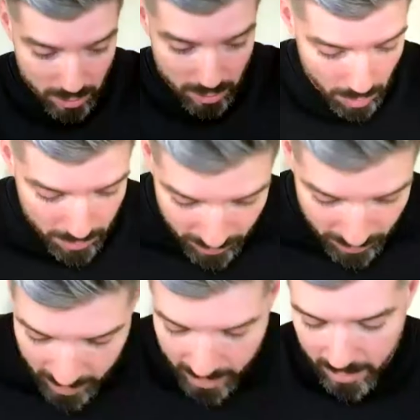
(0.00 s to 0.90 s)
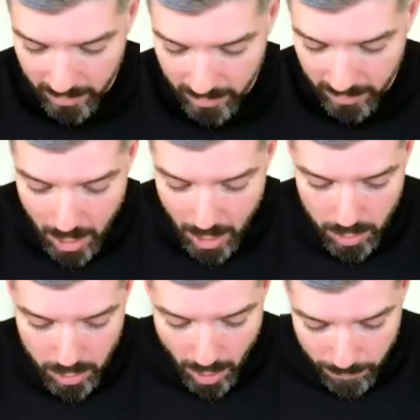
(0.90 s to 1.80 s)
So let's
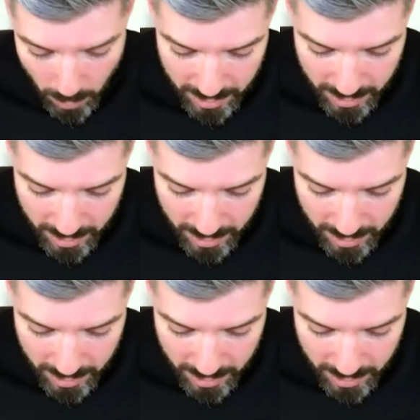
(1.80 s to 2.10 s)
go to John